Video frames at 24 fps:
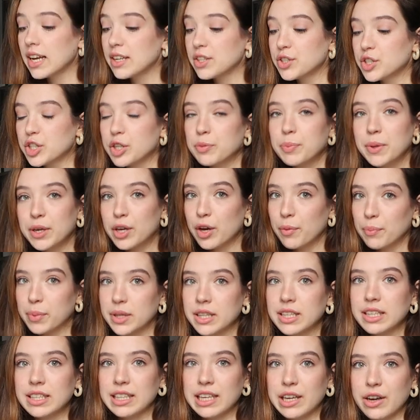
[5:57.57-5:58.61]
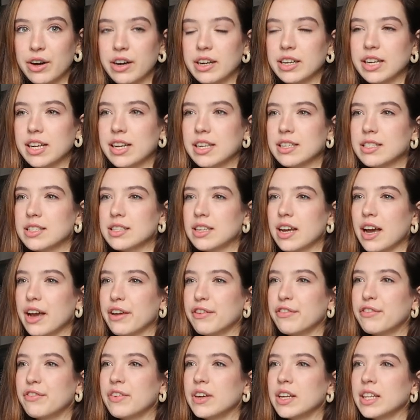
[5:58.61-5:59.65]
And to be completely honest, I
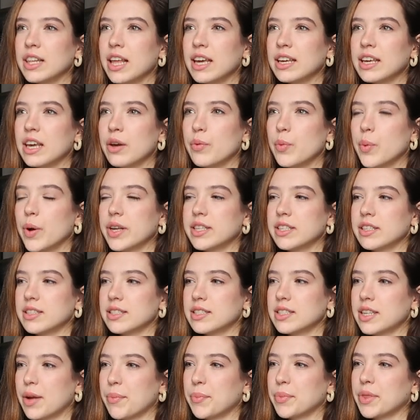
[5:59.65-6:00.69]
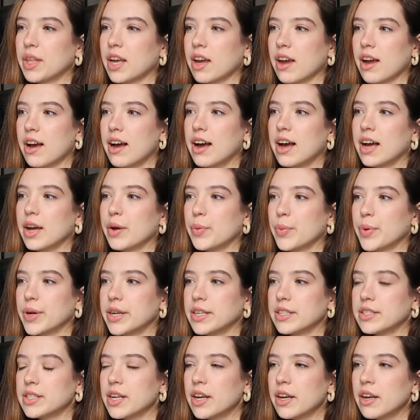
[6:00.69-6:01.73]
feel like it wasn't something I
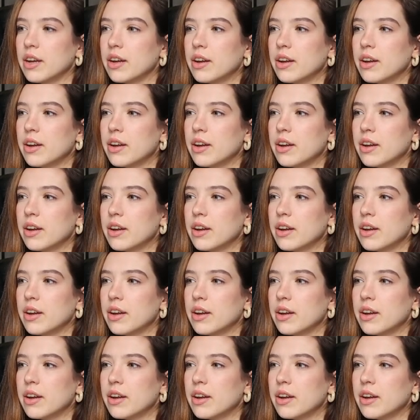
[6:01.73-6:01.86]
was